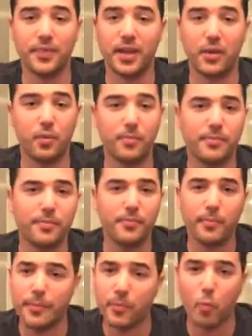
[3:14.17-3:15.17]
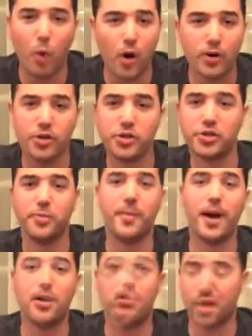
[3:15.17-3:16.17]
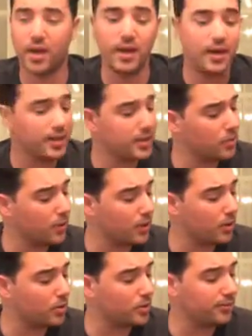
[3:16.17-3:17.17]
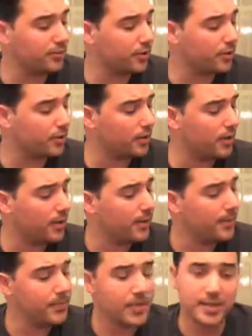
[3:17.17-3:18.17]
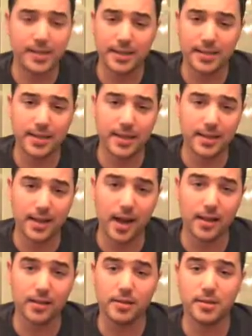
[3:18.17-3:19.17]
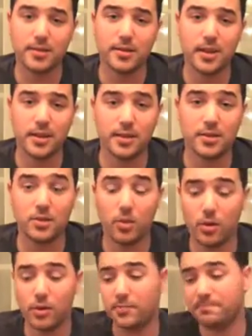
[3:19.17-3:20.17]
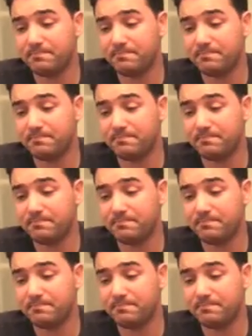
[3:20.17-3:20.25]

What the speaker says: It waters your mouth. This one goes for $16 in the store,